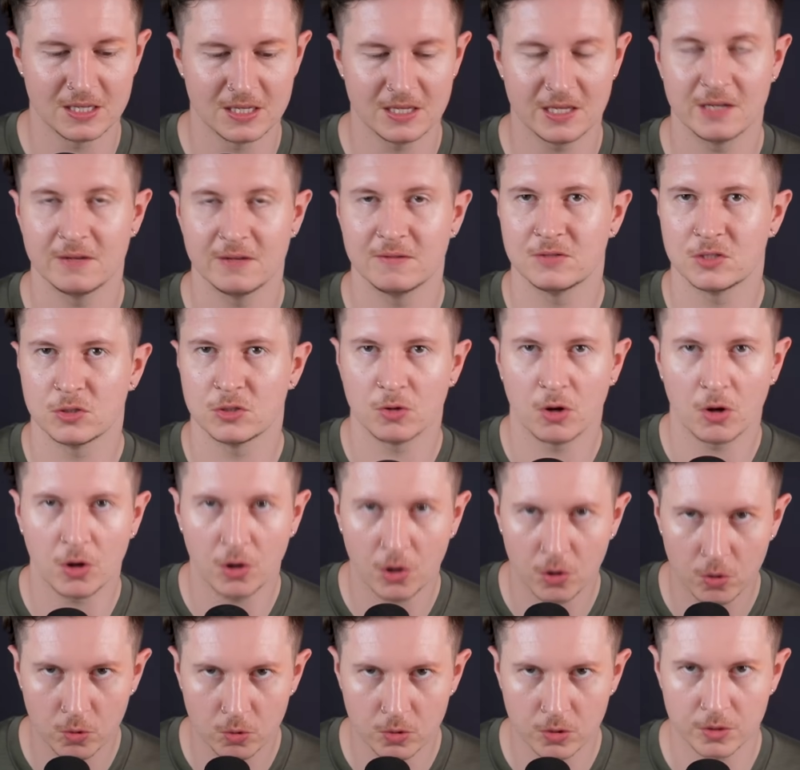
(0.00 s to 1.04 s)
gives you a
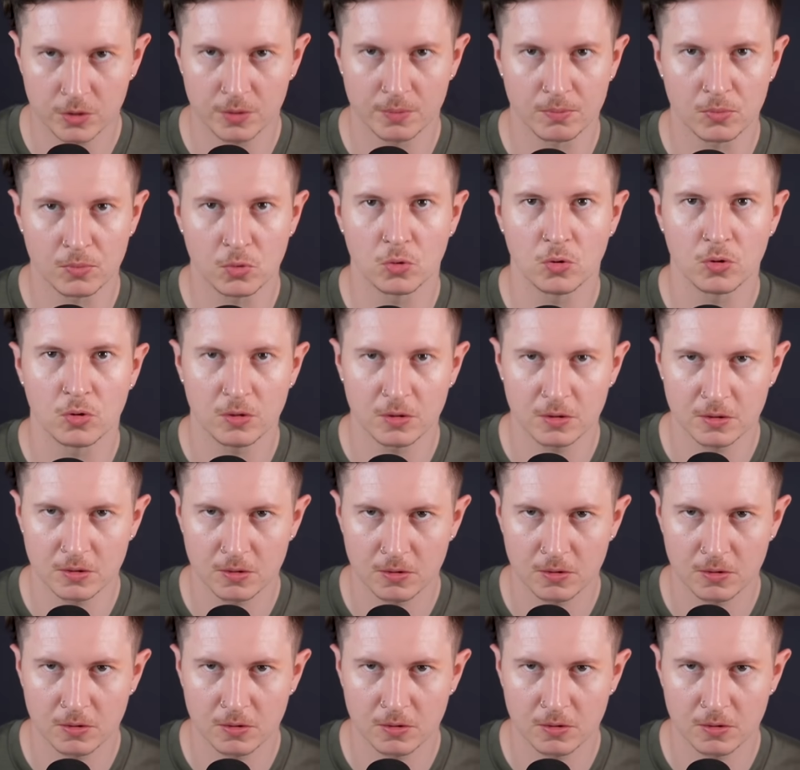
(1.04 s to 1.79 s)
whole lot more